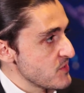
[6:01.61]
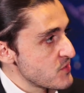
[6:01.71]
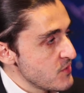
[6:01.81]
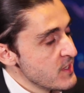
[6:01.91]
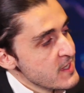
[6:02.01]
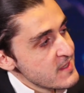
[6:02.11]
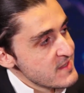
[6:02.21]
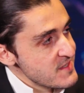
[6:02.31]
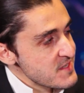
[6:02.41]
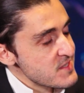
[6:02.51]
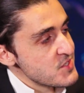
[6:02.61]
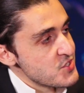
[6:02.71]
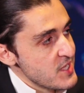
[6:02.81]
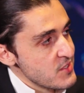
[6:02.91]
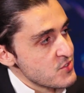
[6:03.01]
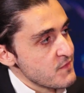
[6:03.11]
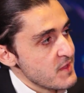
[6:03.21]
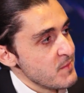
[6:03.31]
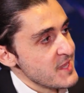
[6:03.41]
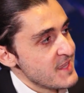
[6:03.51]
So this is the change of
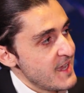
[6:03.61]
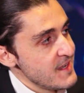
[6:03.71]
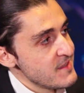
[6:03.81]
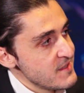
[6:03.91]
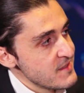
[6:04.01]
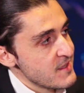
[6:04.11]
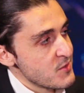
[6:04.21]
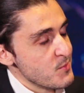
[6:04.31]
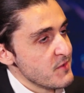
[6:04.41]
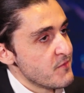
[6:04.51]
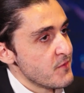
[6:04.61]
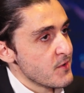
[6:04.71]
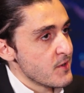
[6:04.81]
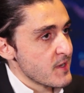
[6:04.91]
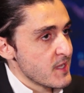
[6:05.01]
the mentality that before,